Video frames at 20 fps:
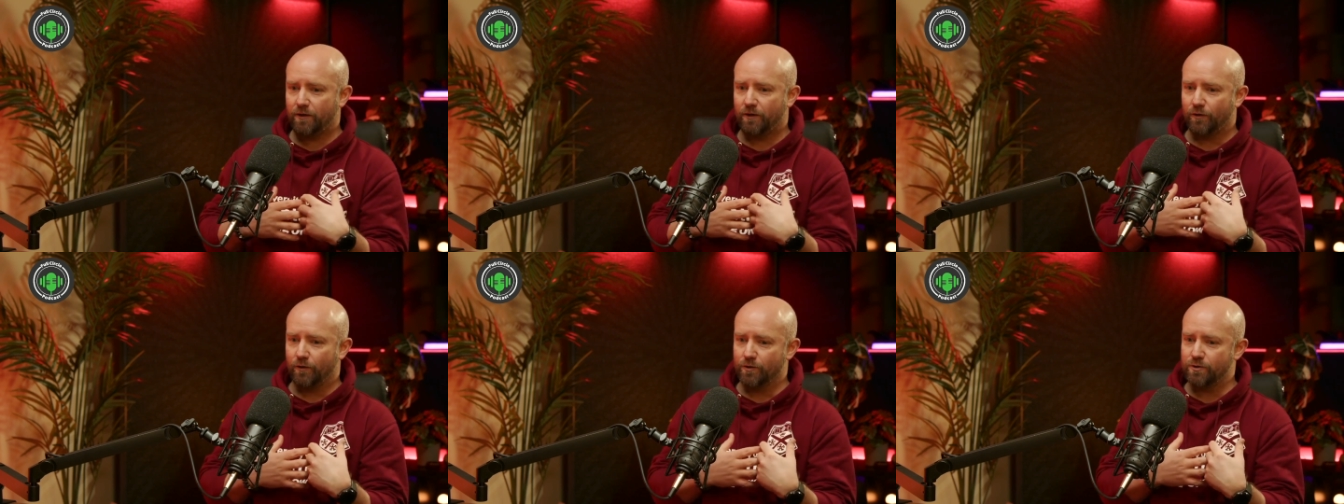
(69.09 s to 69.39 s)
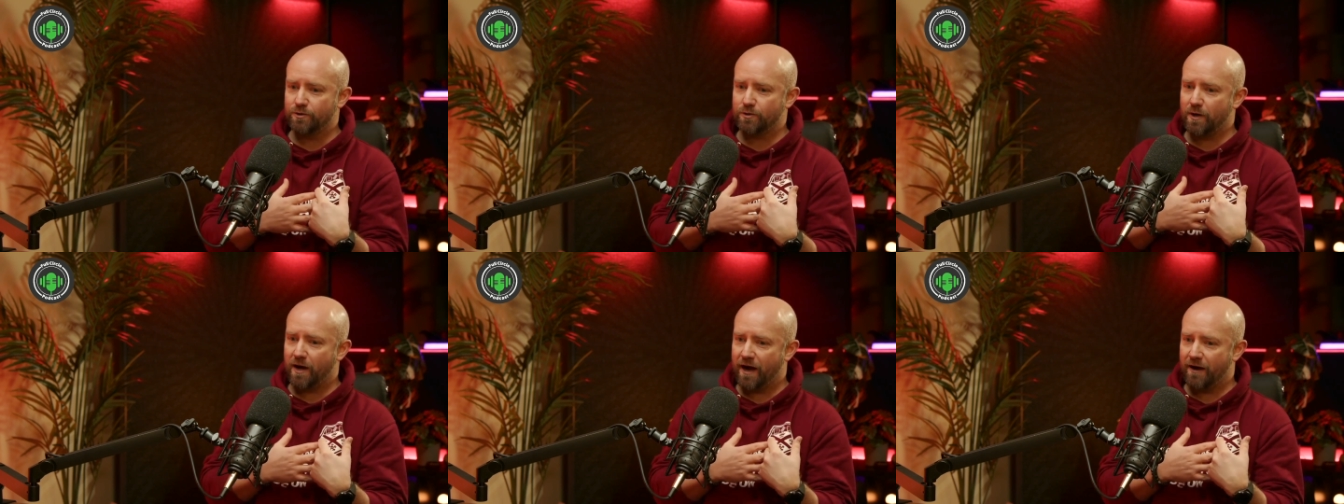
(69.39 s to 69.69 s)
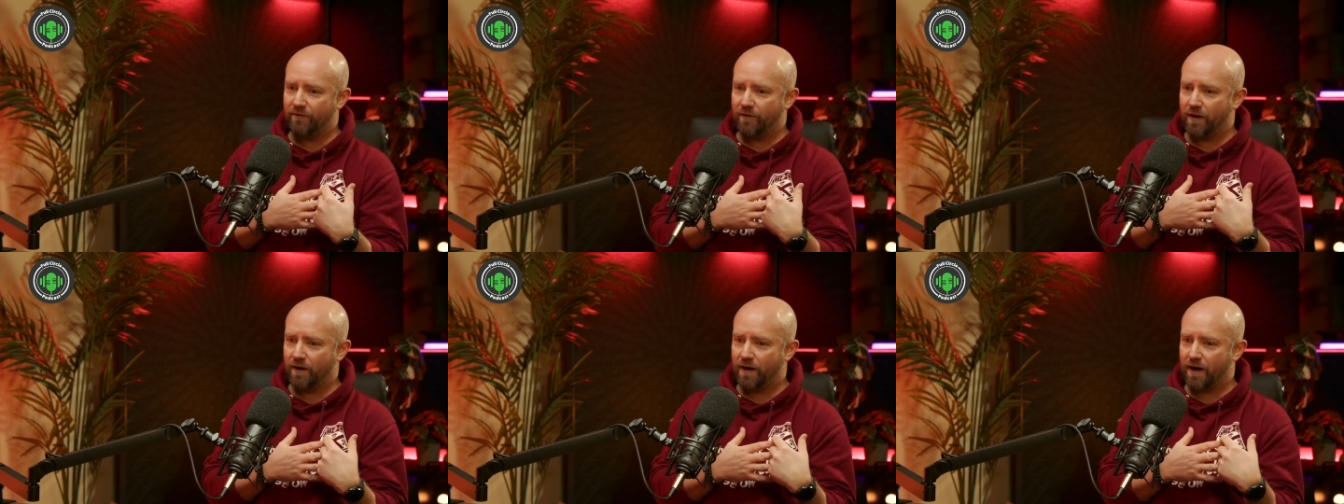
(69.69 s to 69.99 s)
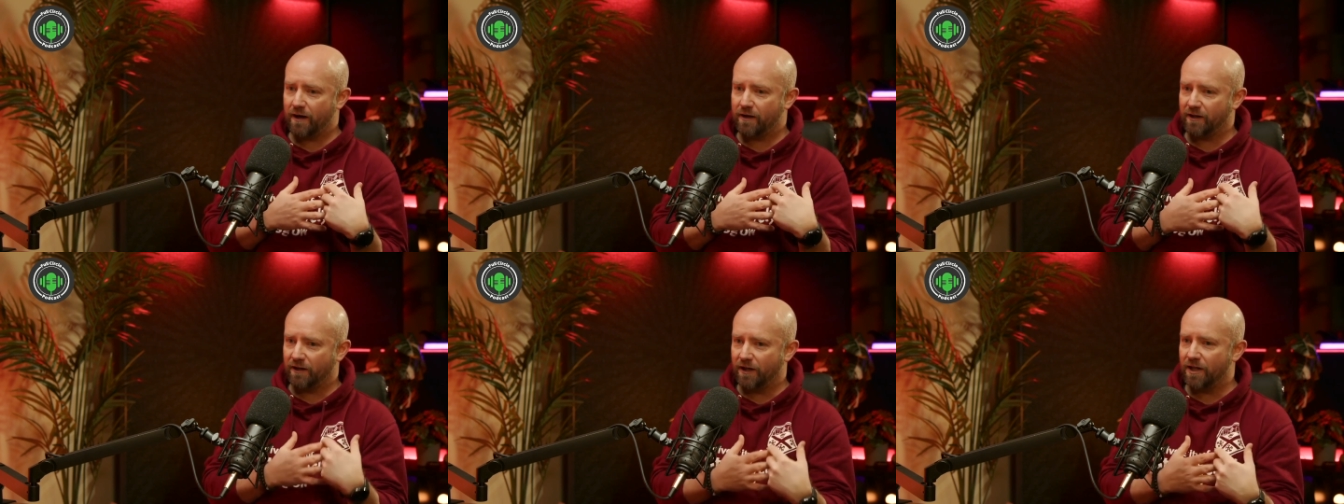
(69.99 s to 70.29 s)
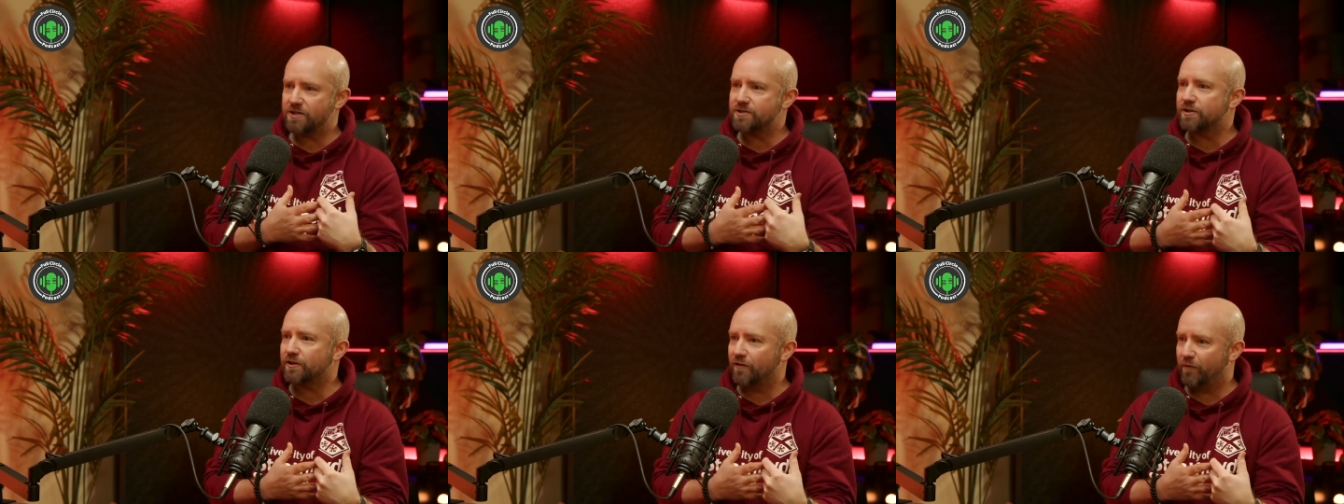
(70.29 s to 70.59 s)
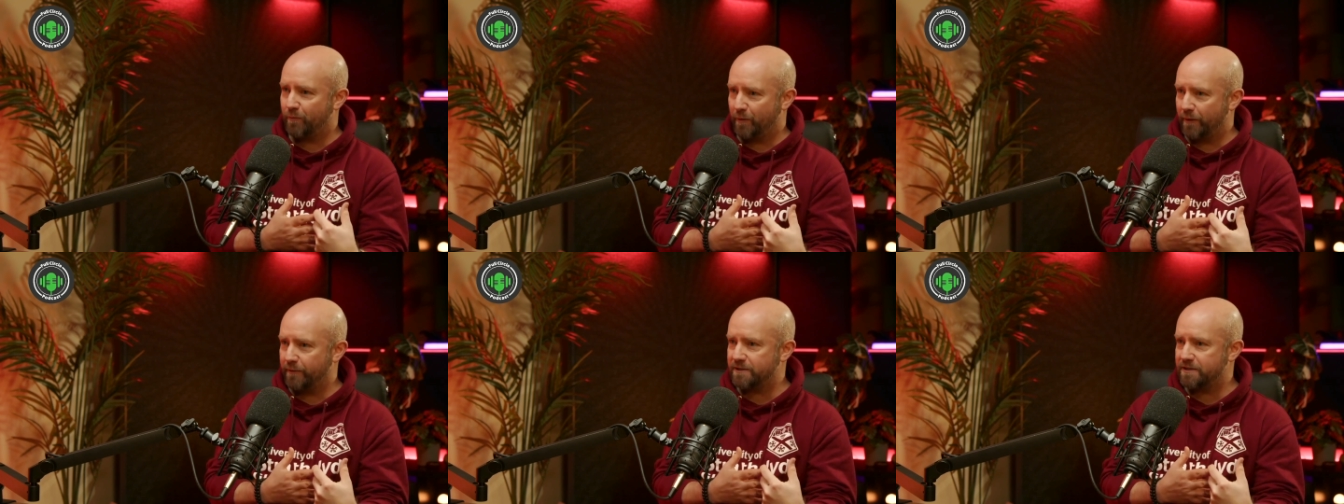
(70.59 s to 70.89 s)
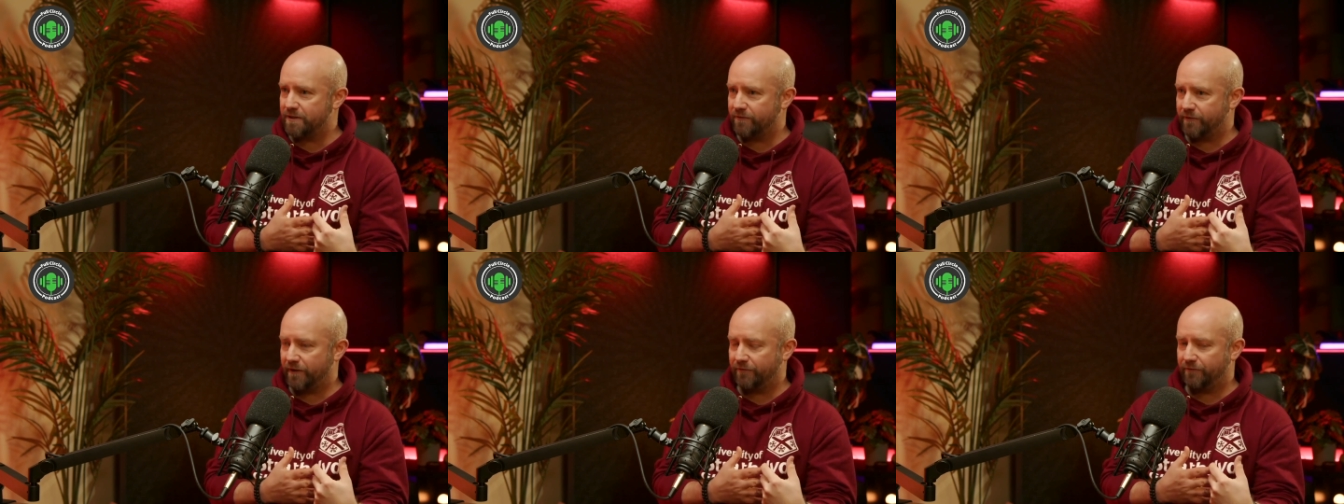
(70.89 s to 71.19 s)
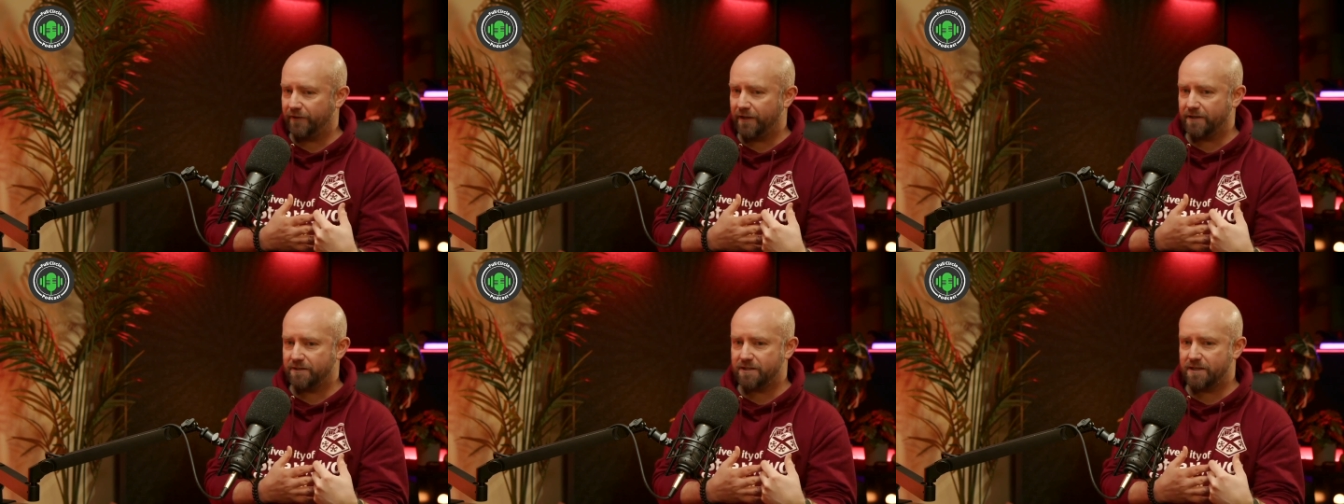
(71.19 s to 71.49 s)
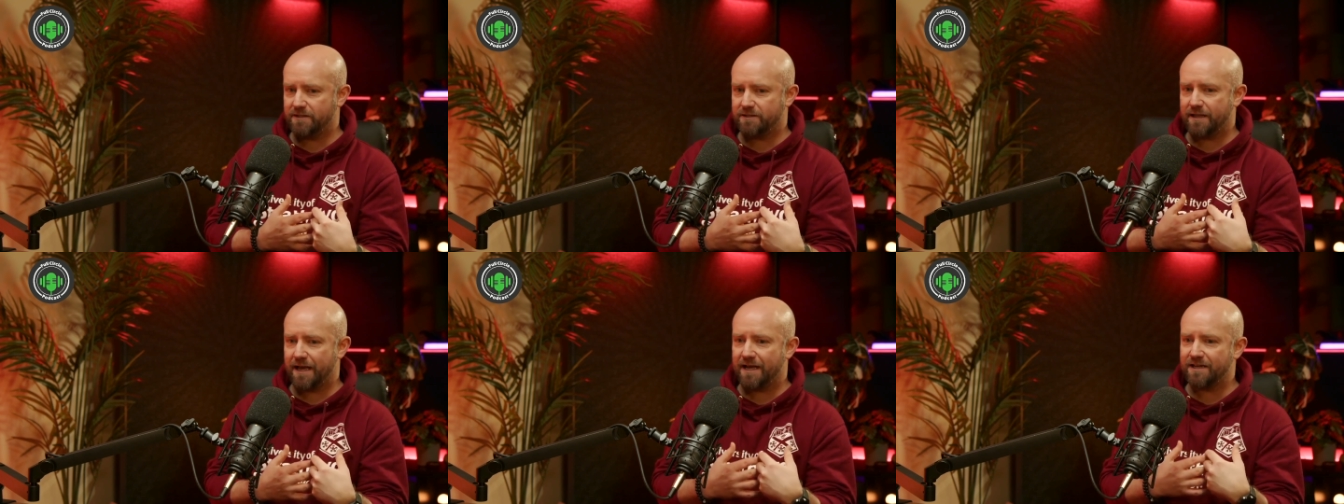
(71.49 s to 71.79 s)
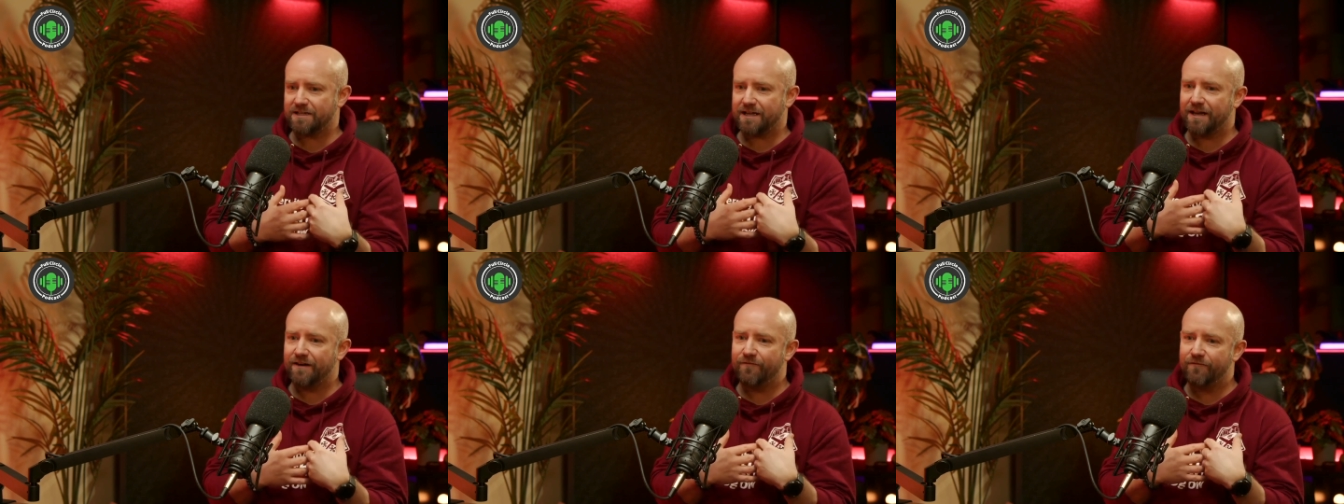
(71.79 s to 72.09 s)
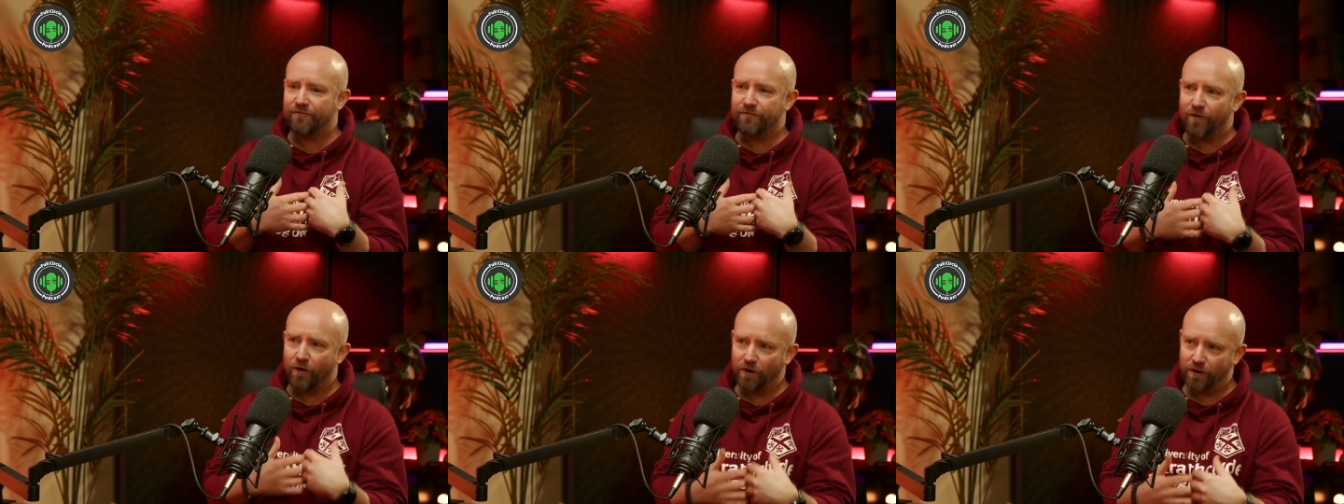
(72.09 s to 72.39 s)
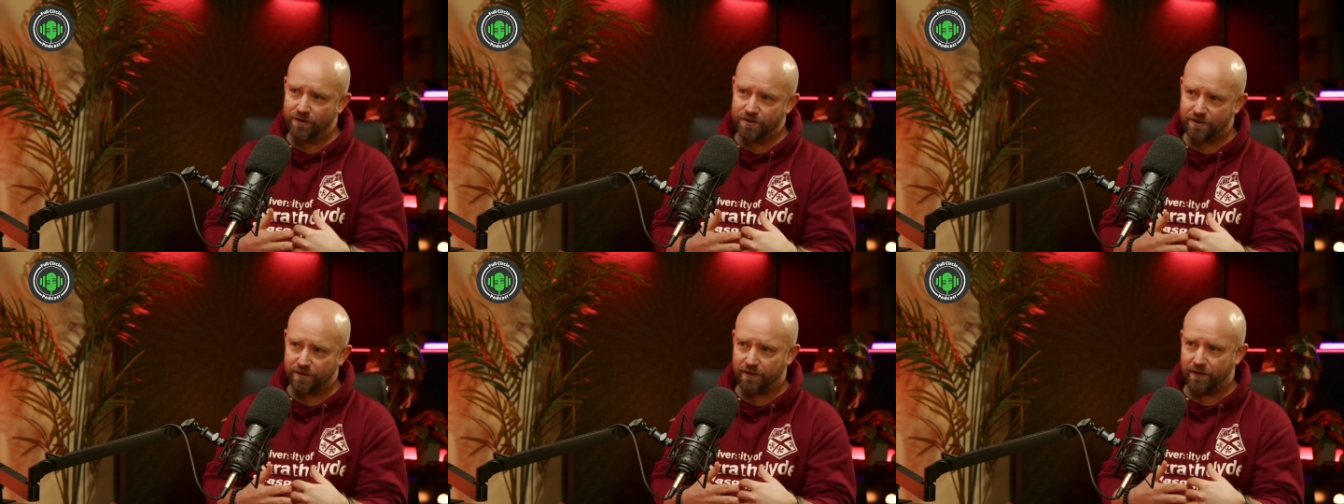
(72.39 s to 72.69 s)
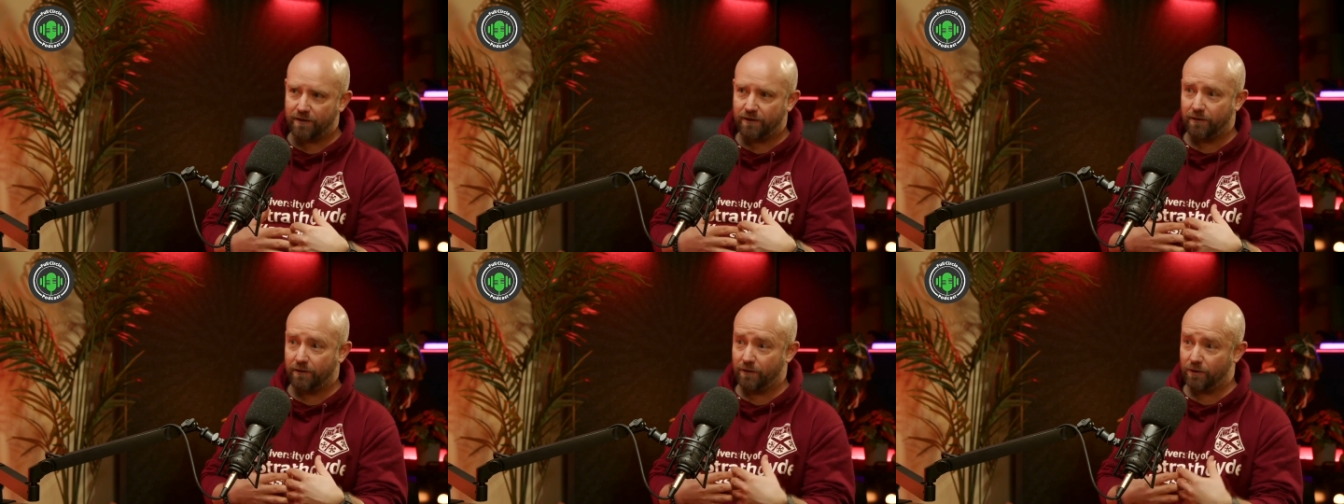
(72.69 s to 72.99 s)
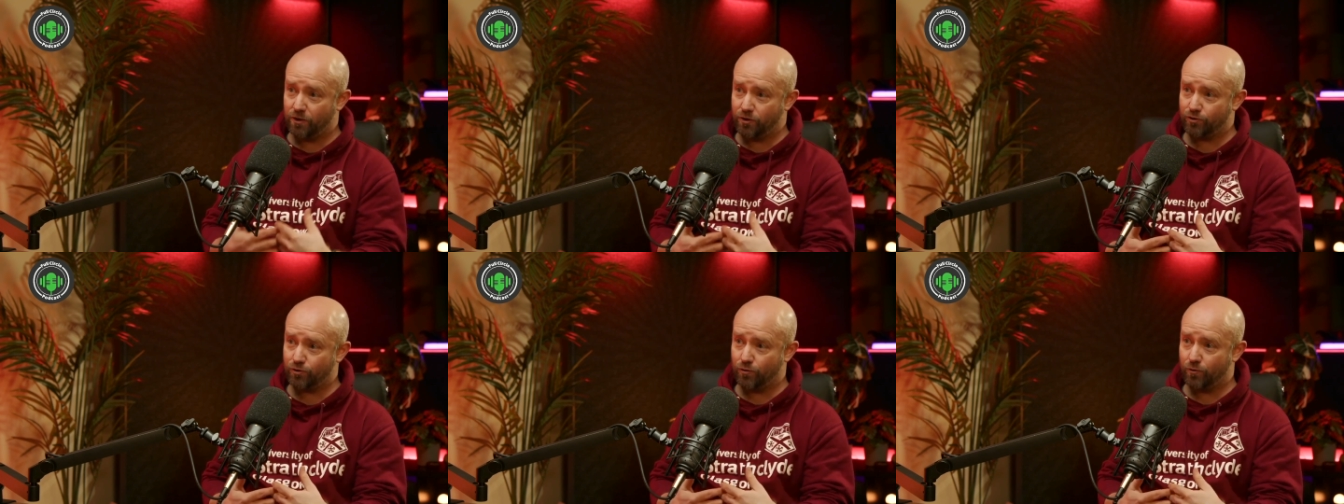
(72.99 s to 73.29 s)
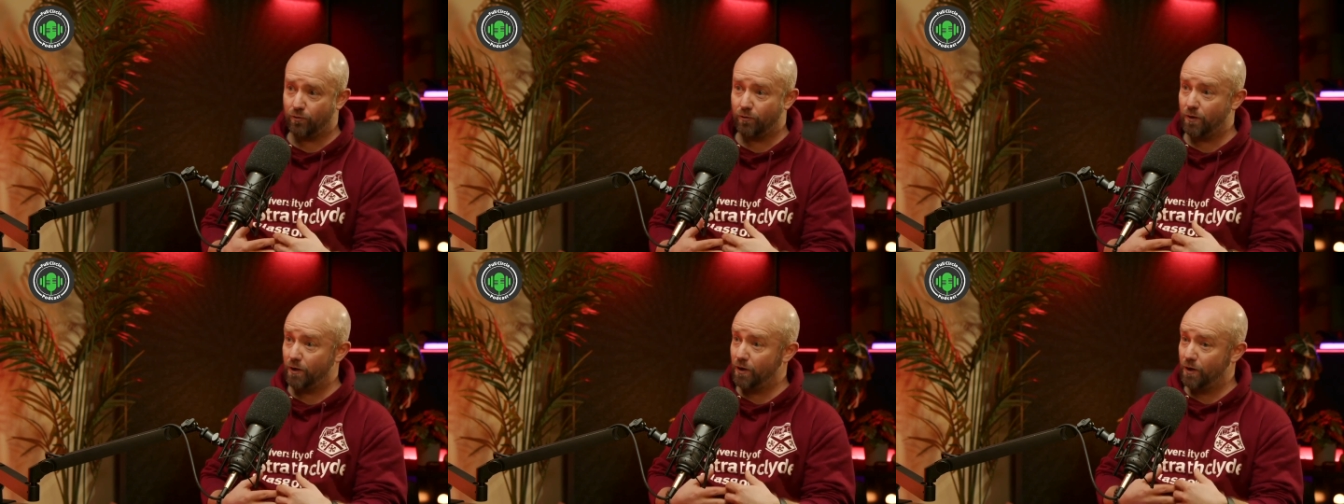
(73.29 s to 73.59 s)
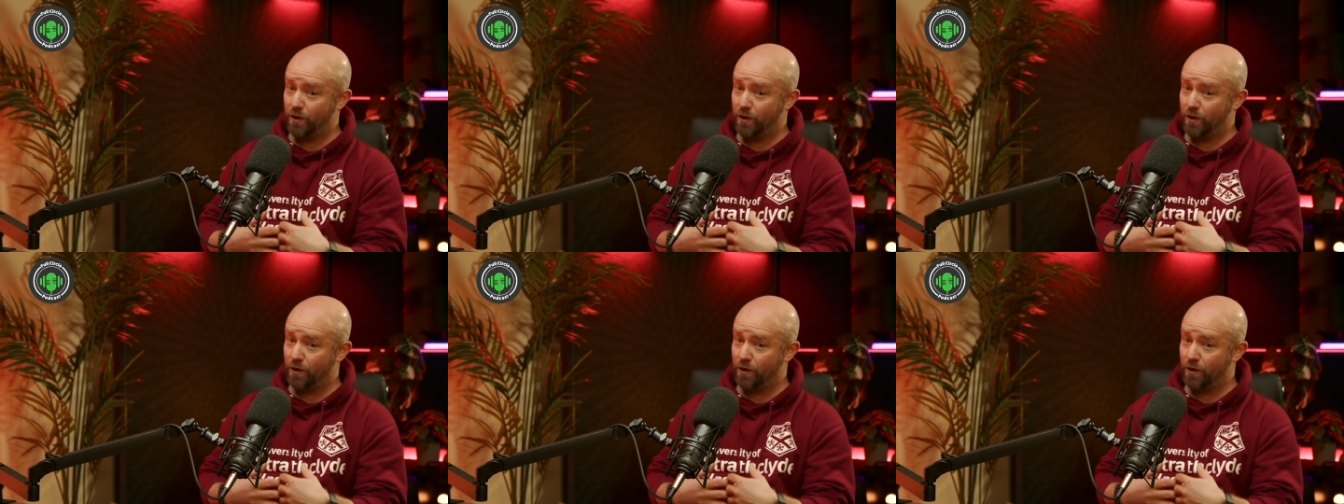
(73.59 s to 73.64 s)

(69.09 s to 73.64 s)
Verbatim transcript: Those who have a, a cluster of primitive reflexes, that's involuntary control.